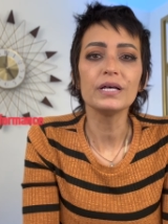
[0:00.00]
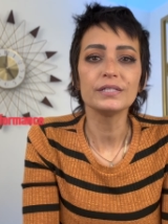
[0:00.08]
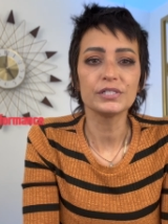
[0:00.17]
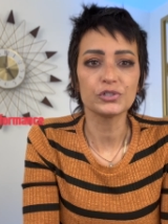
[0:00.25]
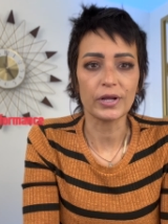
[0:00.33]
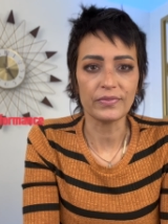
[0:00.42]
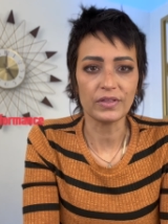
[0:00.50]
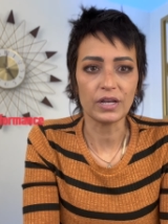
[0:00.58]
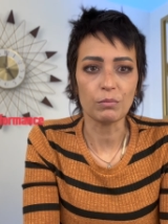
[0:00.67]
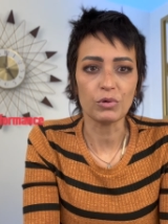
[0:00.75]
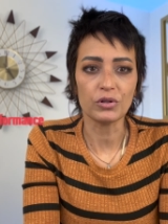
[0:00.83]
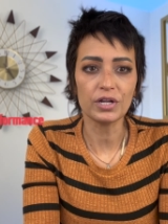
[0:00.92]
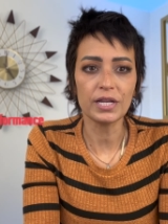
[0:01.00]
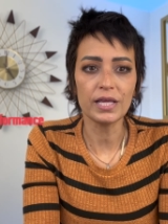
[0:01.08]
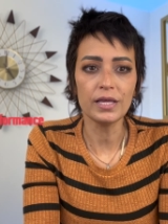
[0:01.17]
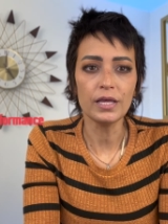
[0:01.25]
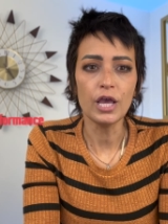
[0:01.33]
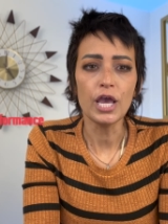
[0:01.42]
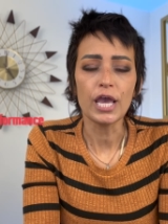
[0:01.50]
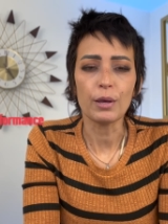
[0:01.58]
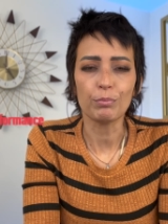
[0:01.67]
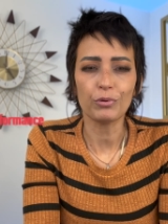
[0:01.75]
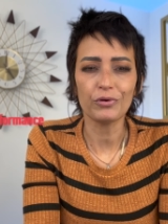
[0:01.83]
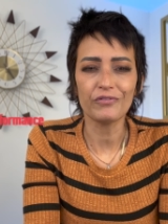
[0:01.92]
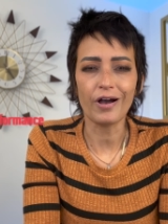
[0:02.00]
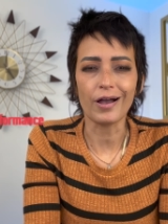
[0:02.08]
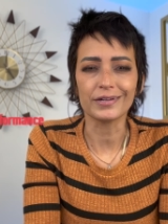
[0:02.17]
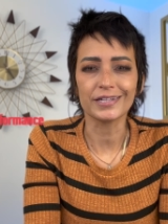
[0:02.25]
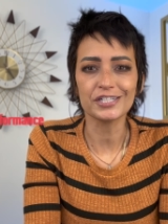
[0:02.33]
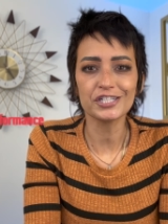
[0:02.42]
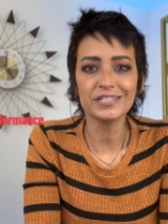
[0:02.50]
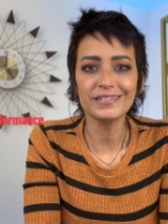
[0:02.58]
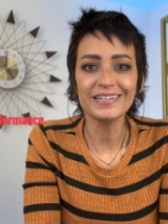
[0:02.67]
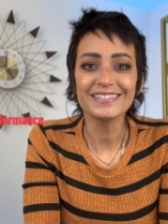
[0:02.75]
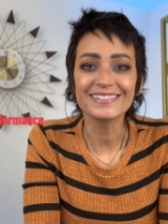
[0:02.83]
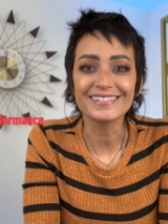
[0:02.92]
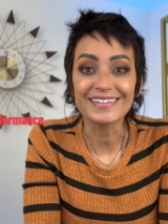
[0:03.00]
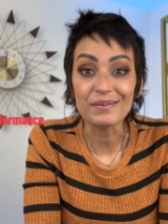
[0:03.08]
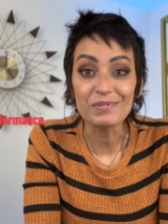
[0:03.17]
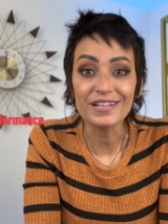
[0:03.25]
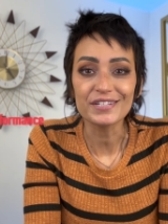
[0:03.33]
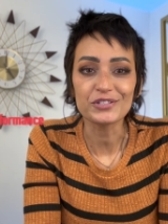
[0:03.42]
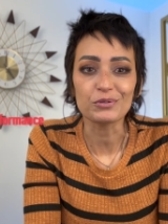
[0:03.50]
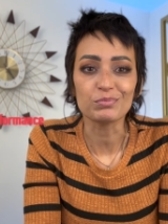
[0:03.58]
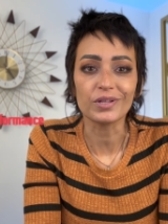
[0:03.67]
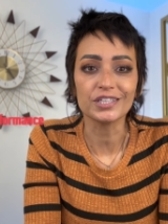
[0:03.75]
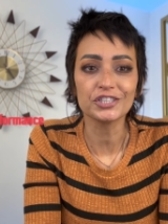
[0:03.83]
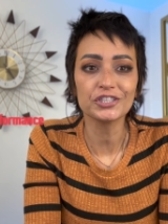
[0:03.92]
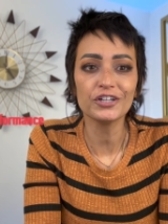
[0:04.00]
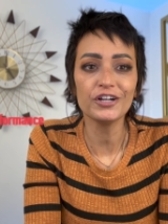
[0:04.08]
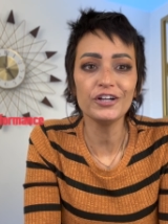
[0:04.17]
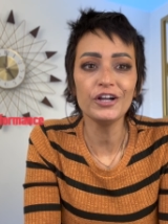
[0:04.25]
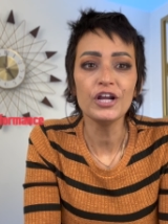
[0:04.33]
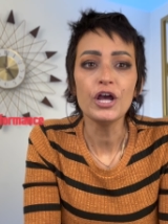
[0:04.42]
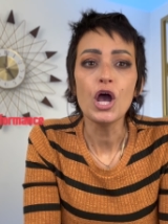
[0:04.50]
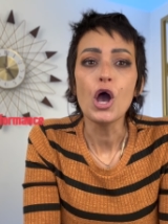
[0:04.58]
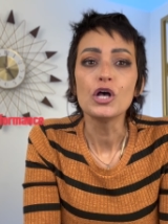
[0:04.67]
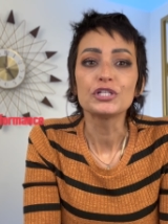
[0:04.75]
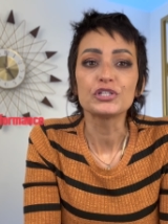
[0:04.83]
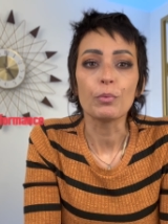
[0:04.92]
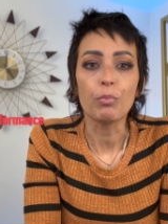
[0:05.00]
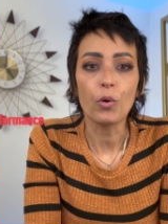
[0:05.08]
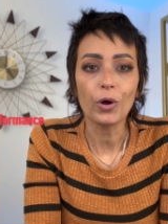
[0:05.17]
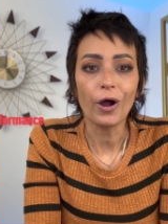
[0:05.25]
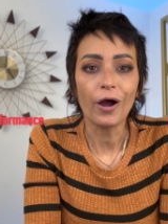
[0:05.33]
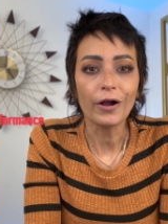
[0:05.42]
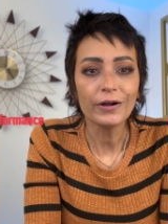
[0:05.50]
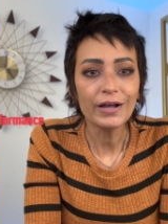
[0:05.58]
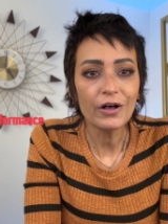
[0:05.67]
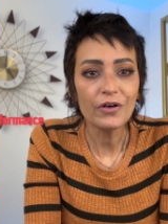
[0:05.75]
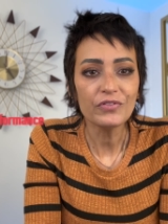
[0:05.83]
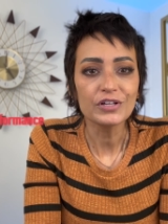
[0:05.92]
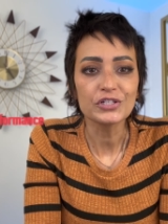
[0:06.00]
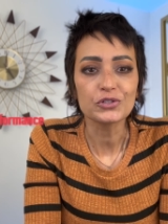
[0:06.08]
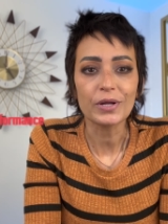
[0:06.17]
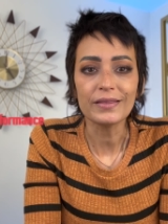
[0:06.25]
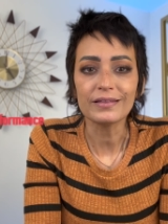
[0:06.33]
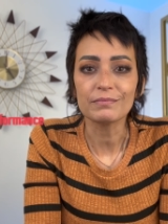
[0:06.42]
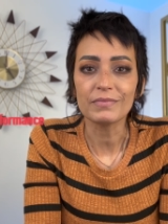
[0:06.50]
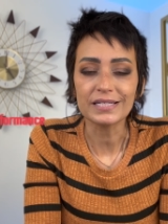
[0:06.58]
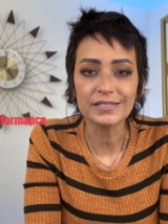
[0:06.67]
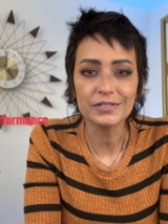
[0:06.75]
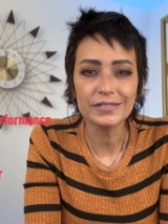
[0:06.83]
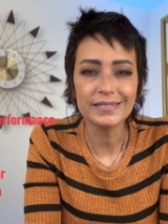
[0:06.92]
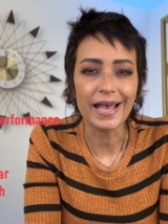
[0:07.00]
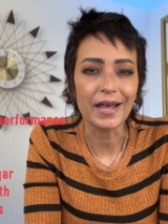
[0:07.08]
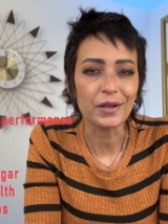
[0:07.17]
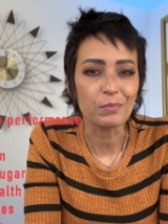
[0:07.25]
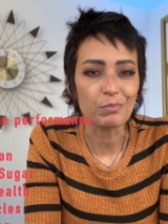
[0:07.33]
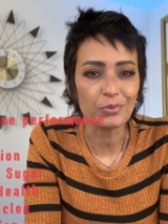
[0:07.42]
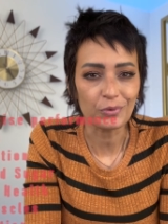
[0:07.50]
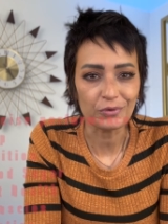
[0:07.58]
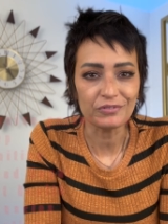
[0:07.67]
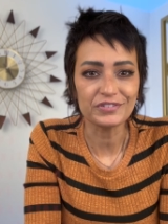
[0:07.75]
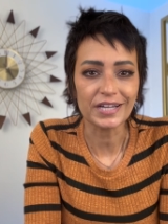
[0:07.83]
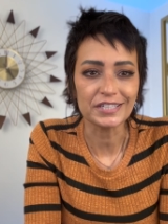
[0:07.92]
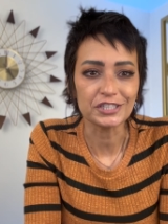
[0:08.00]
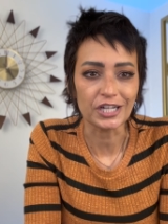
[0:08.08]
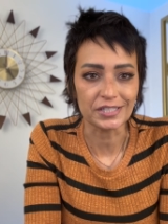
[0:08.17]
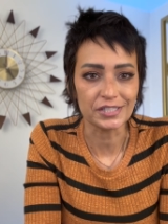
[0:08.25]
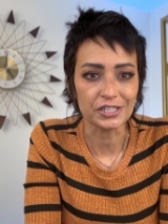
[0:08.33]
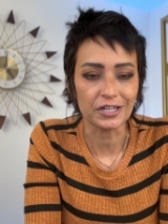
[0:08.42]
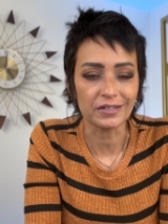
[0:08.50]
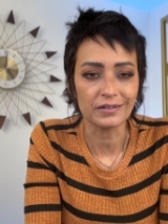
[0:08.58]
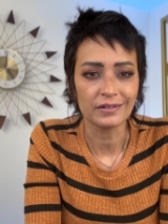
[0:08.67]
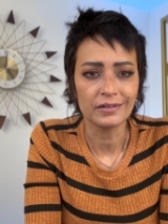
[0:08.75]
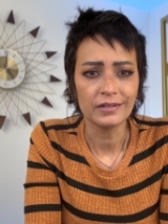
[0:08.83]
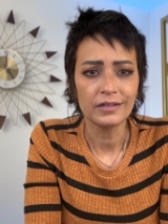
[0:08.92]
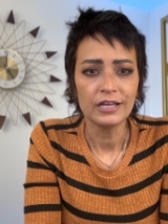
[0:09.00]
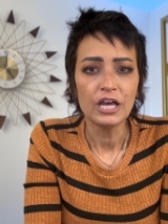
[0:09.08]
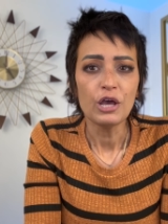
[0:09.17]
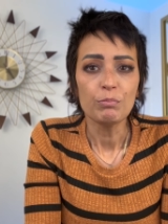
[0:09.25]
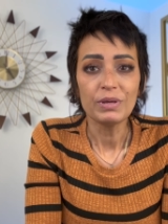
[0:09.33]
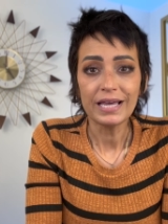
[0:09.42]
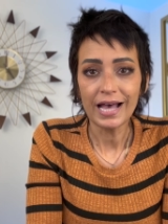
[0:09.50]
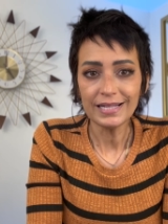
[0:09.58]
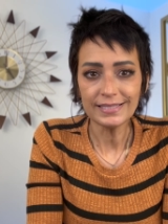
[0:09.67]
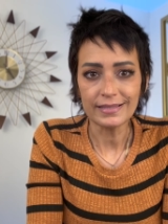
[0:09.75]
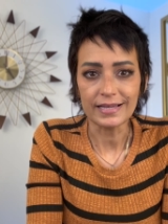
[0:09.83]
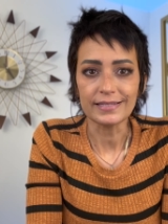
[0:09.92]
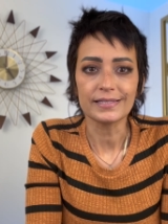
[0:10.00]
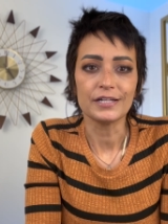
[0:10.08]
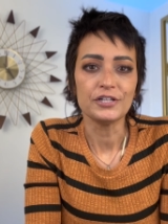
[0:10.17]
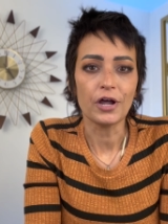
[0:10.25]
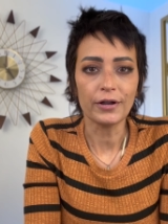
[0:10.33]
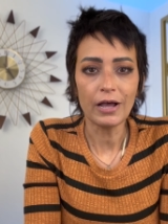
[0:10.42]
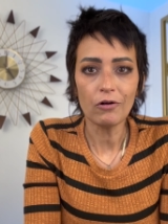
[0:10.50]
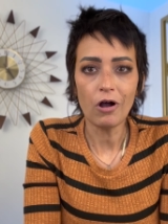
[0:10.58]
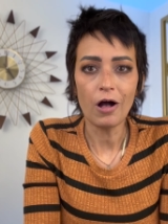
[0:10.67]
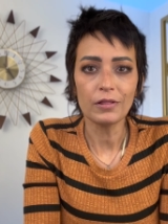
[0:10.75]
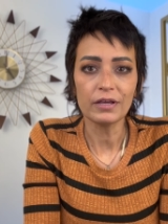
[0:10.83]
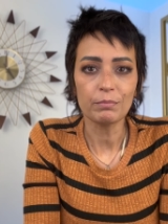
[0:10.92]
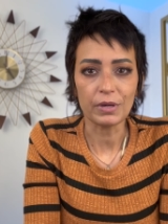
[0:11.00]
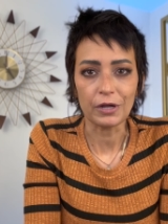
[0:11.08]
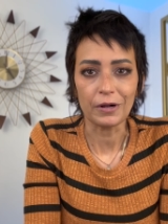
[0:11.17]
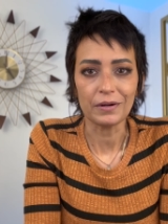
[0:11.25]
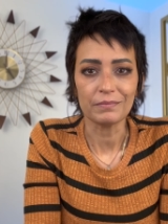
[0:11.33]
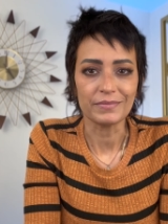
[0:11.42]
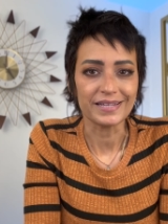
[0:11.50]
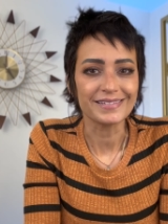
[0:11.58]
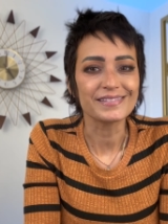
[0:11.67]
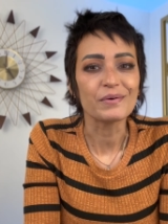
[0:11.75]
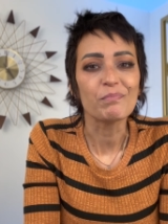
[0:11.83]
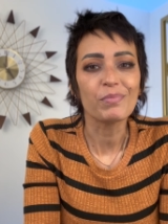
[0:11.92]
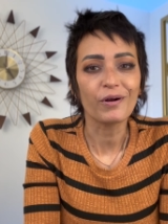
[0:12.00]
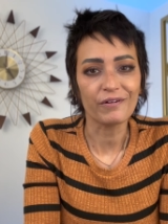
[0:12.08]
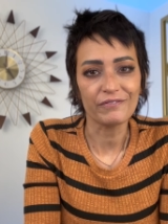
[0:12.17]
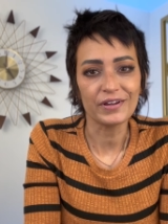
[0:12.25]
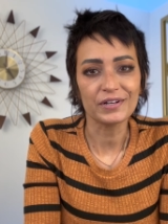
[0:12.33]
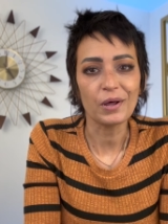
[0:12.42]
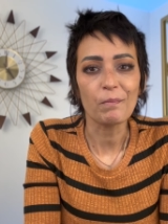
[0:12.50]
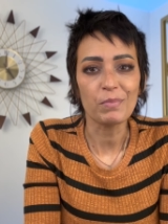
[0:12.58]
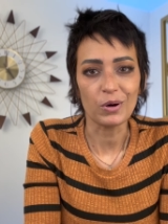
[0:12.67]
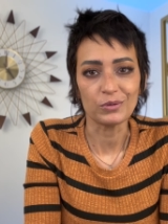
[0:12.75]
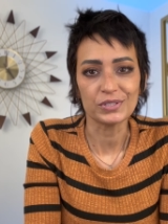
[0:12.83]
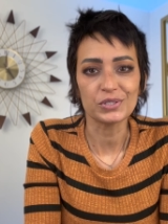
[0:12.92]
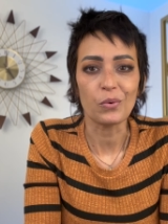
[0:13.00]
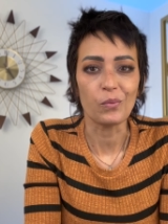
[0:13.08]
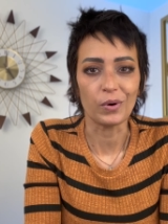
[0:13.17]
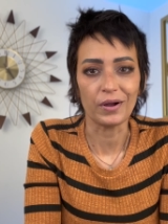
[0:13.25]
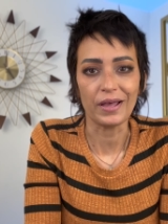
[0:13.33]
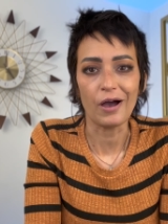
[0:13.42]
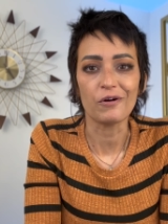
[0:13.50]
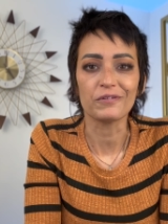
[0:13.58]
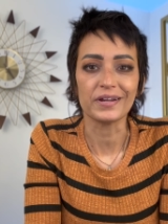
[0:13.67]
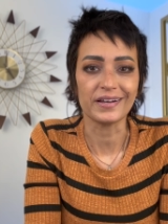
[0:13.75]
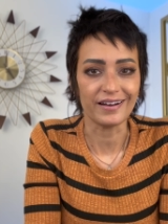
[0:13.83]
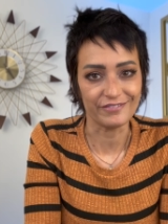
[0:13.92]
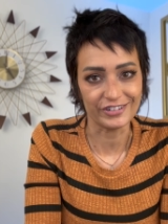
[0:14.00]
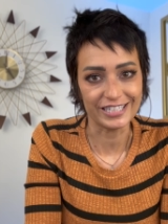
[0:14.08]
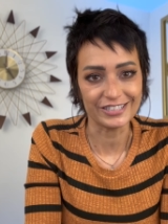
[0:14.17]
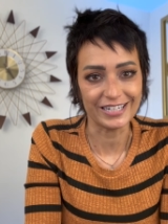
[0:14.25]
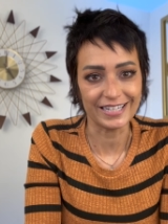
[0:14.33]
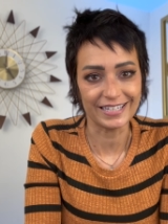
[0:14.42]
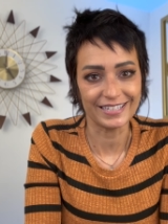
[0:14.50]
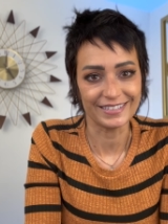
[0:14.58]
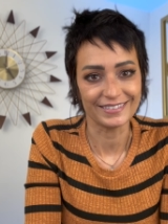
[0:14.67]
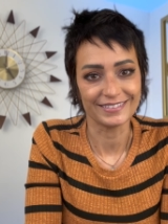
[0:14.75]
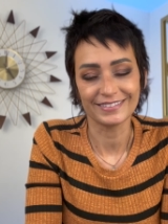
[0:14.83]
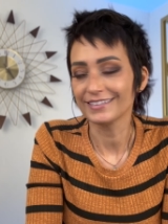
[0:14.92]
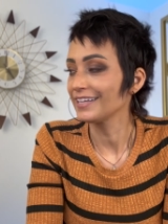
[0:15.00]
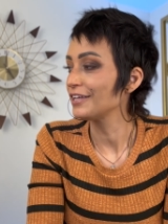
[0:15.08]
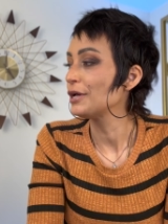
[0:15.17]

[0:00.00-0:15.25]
strengthen immunity, improve cognition, stabilize your blood sugar, support heart health, strengthen muscles, and improve digestion. Because of this, non alcoholic beer makes the perfect post workout recovery drink. I love